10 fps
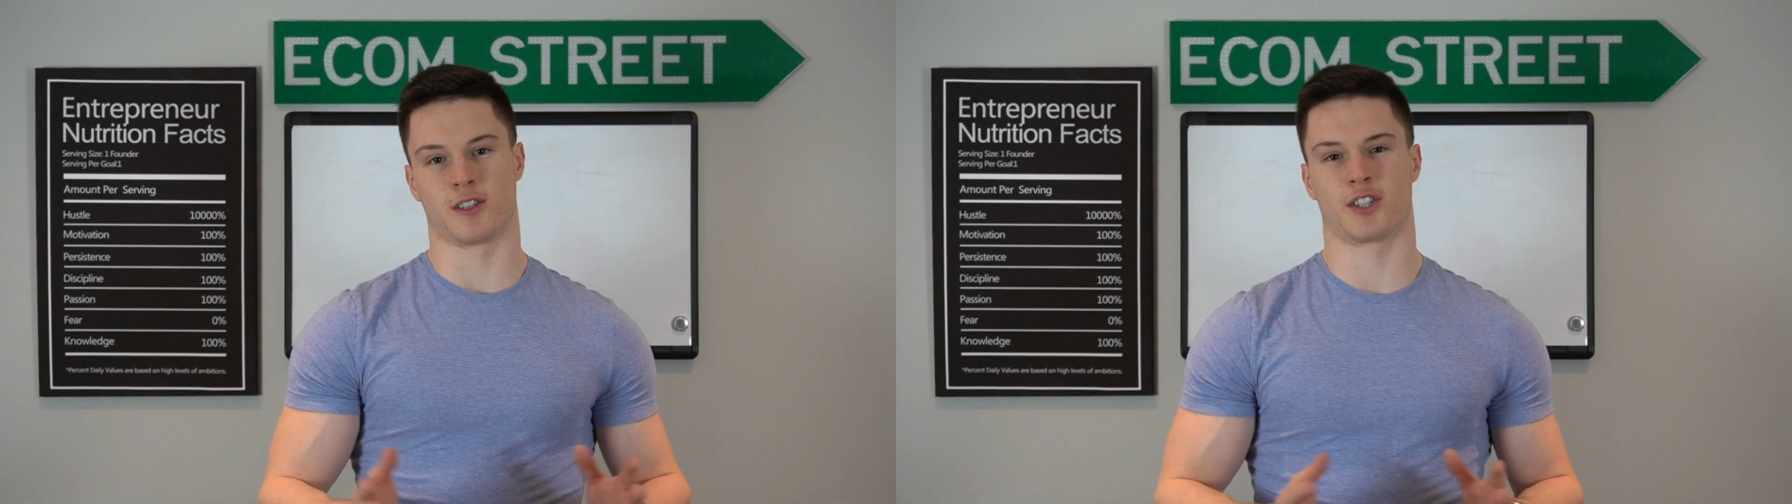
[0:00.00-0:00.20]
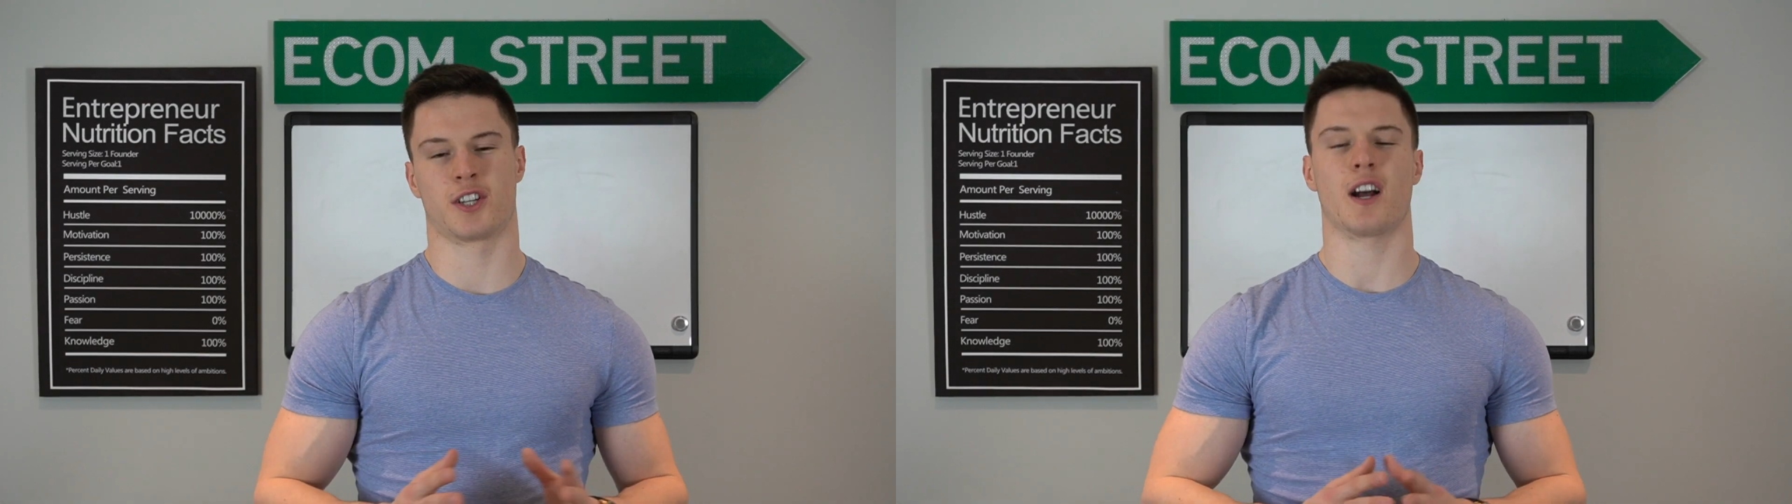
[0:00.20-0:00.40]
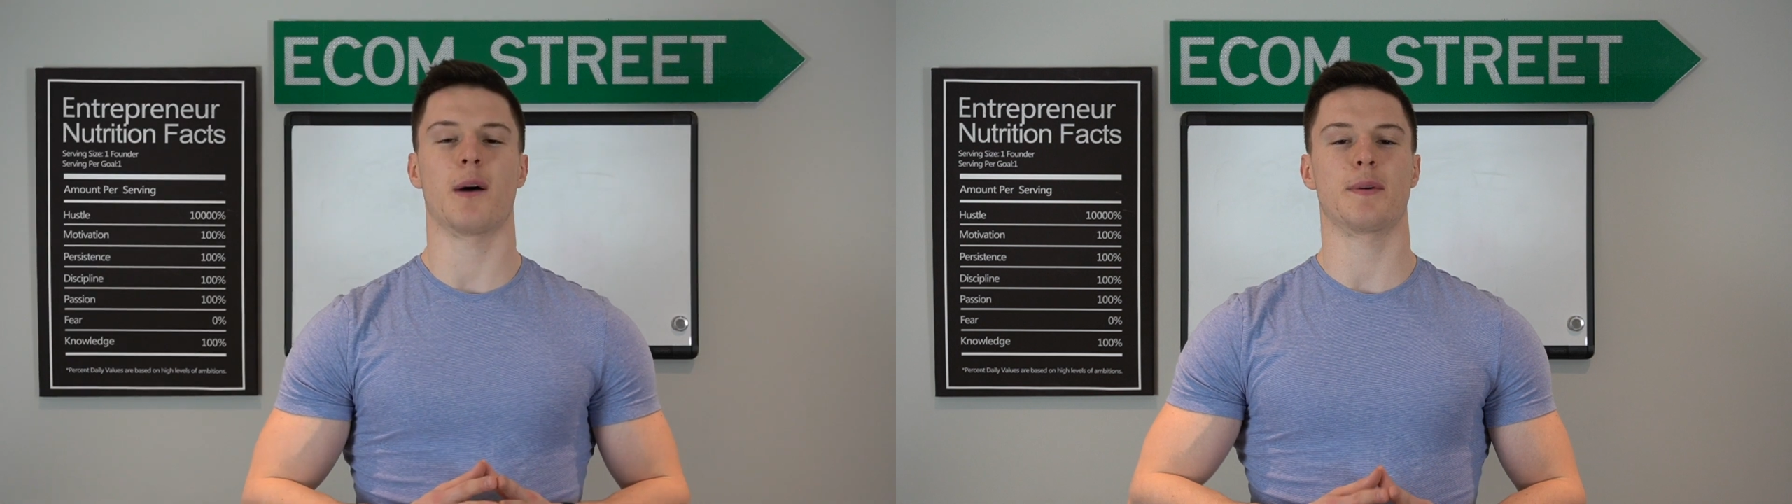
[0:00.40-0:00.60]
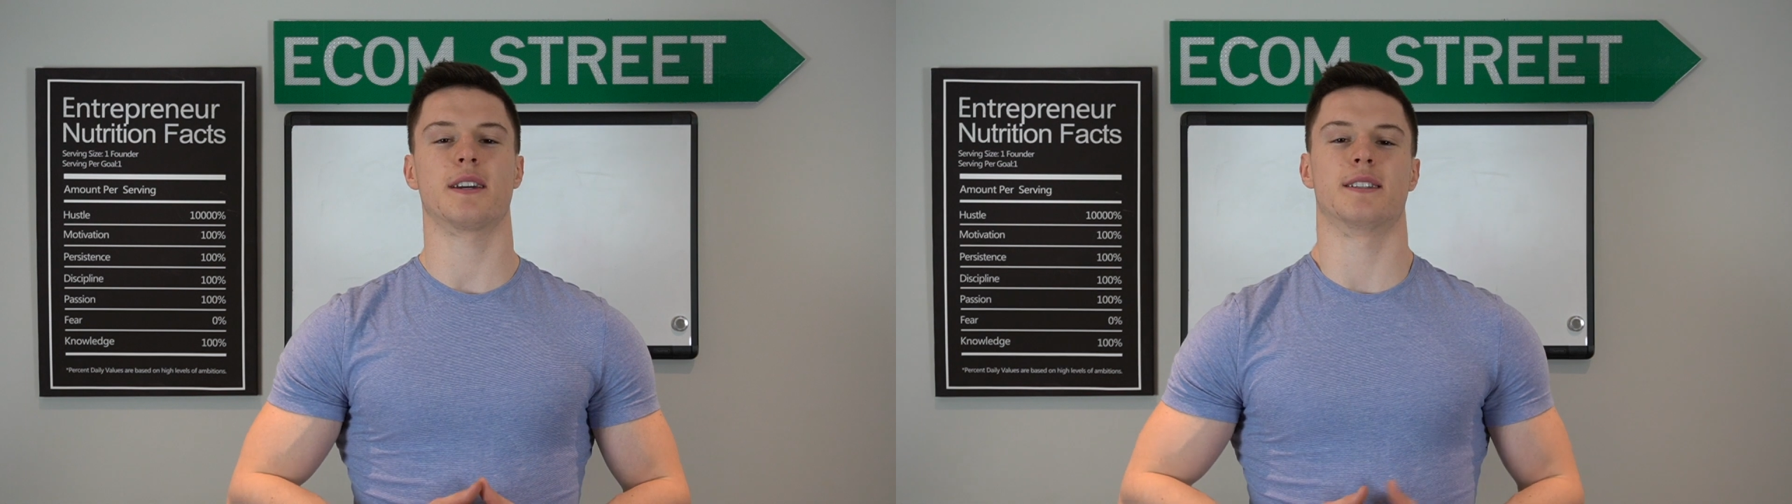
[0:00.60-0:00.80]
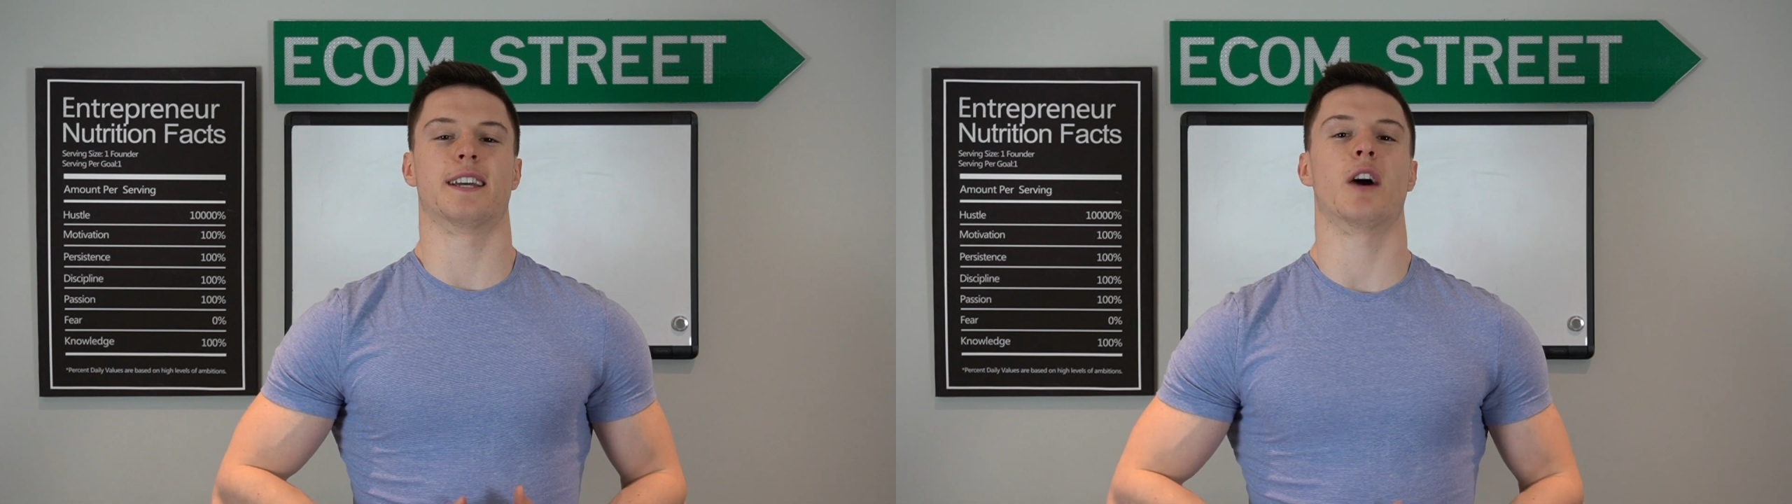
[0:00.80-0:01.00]
There should not be
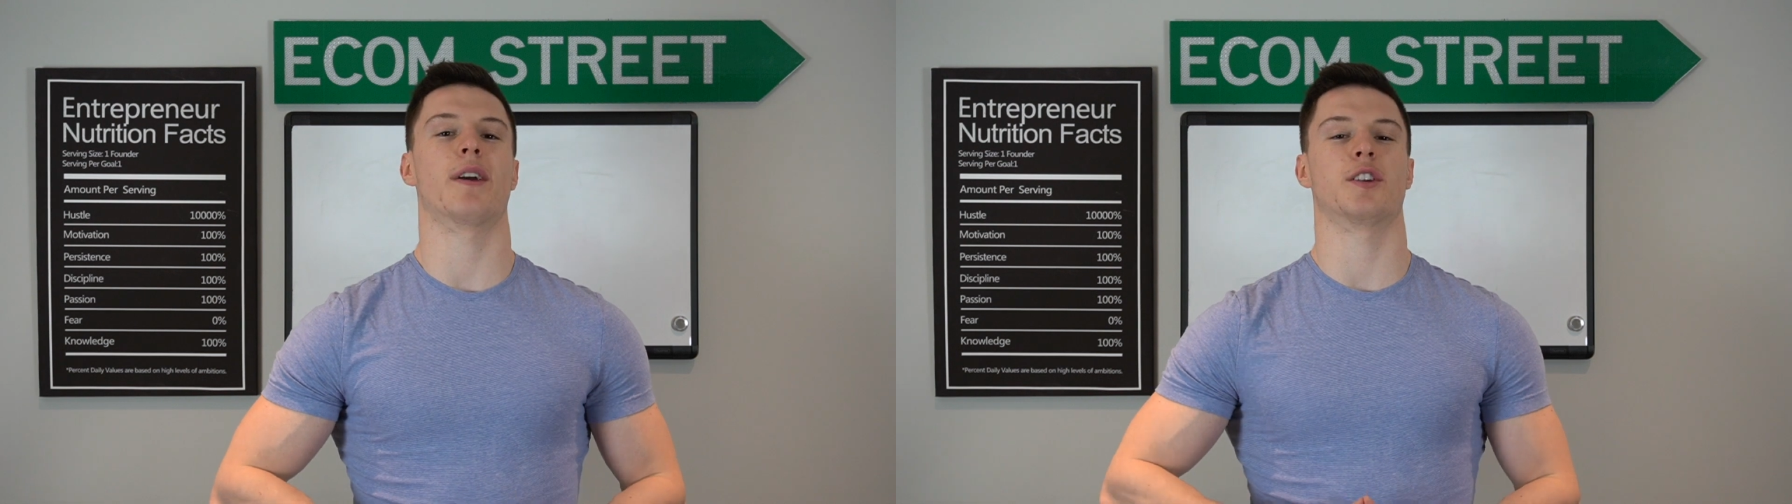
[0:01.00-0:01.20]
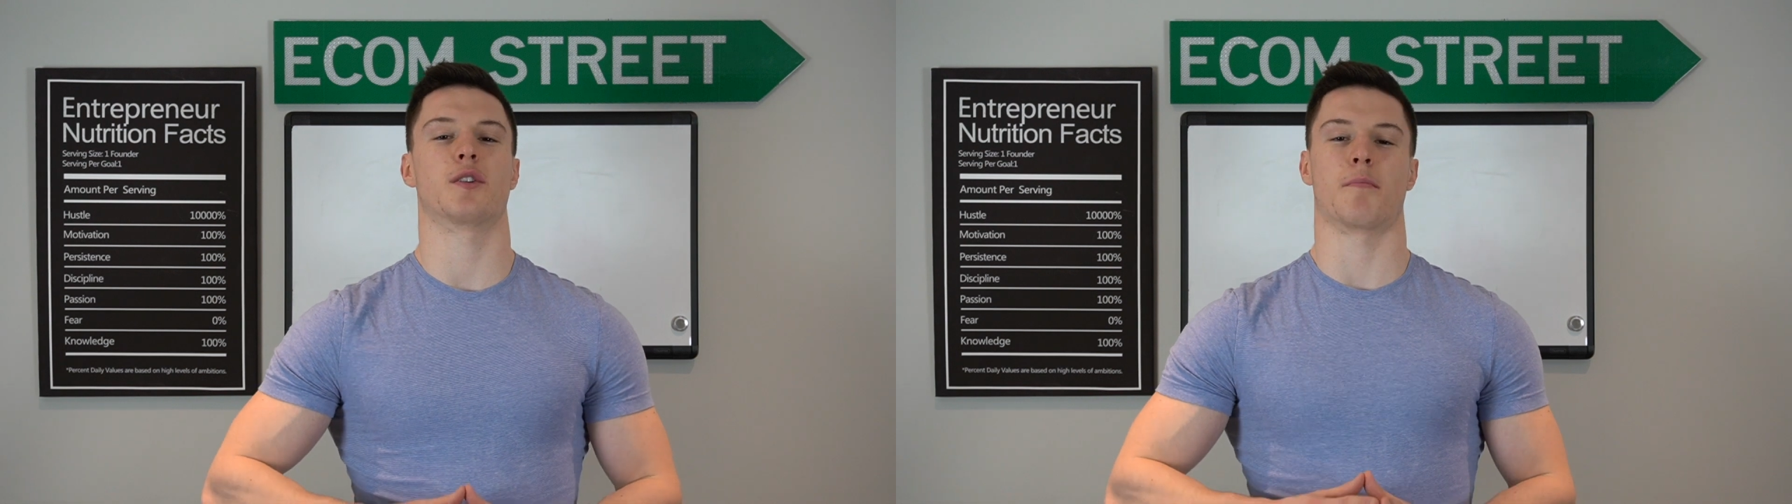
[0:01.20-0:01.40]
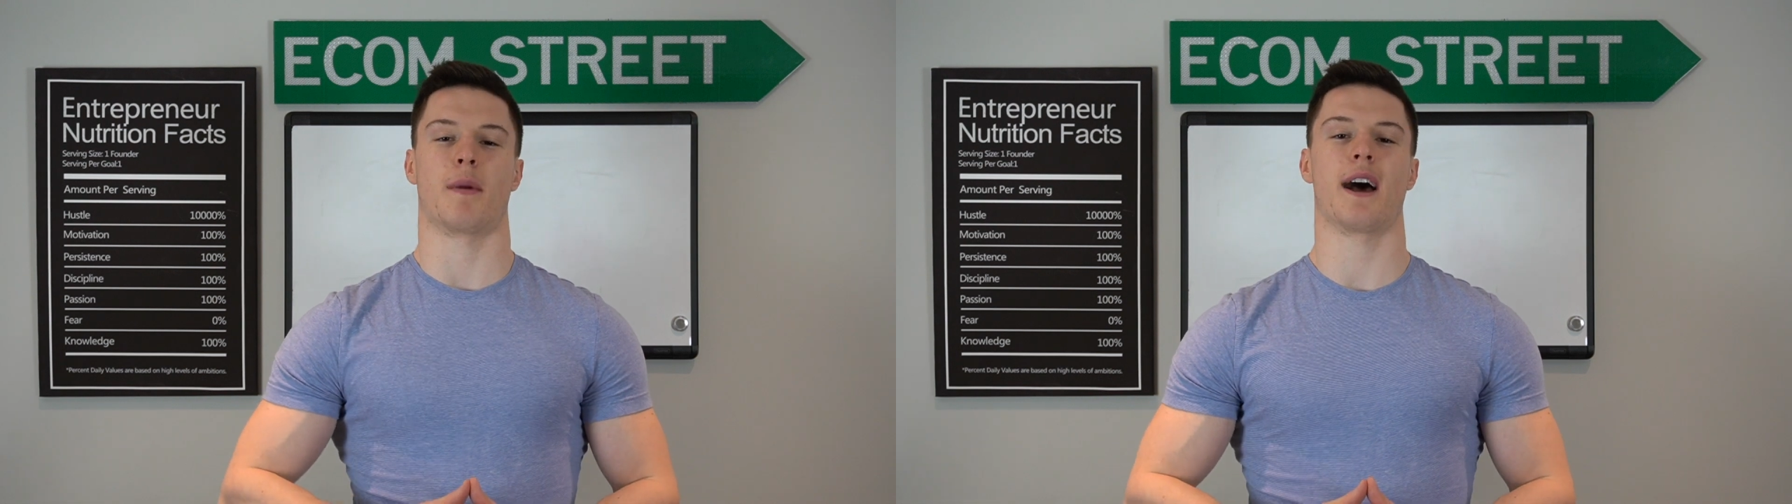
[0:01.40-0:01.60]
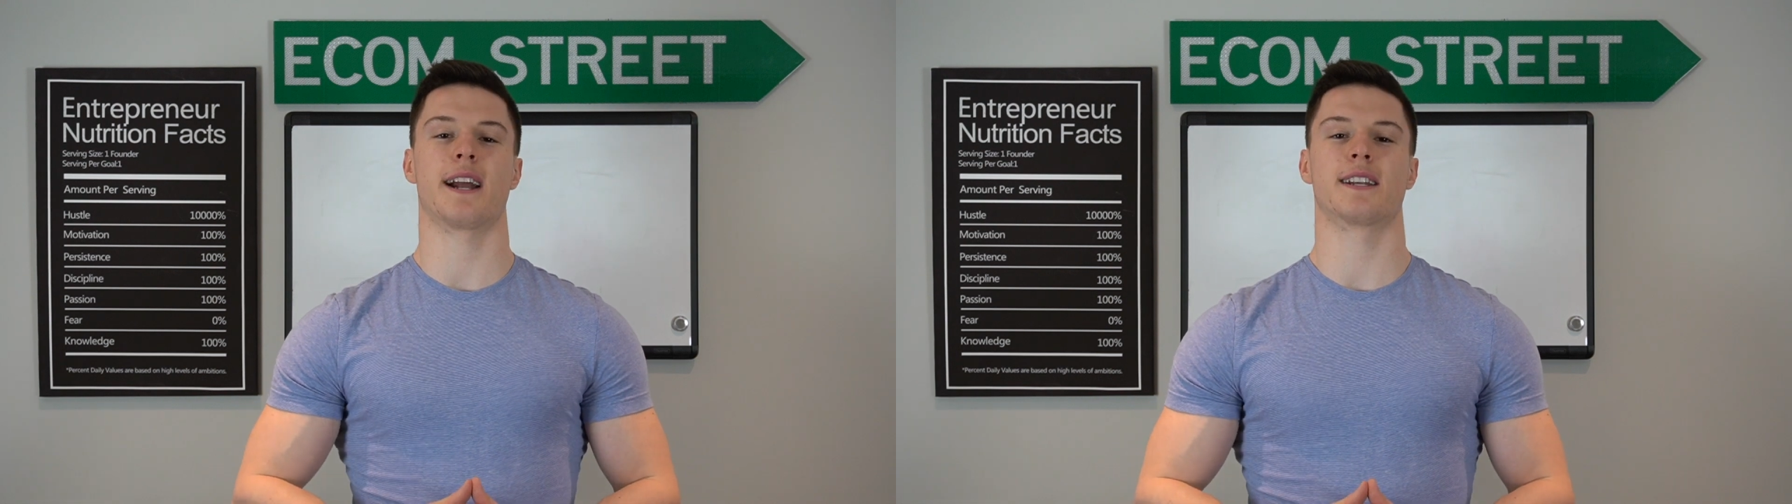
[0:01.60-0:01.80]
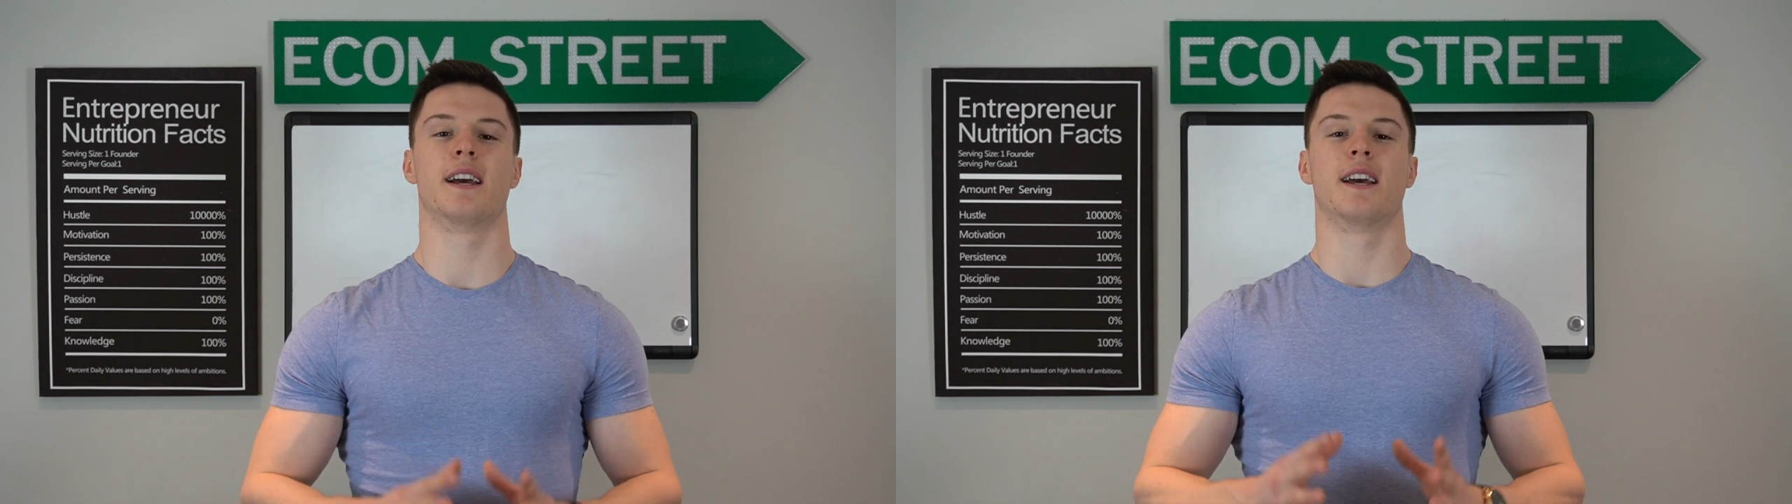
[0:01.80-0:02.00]
a doubt in your mind